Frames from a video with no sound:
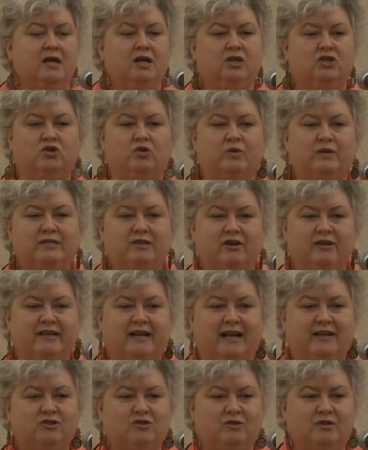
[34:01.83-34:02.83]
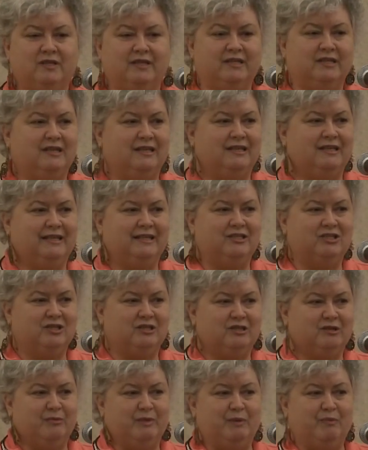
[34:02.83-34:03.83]
So it's our natural
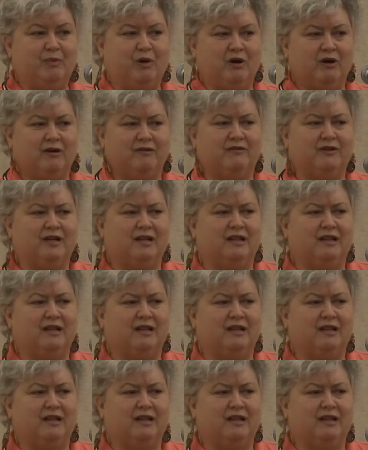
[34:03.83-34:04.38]
inclination to be part of a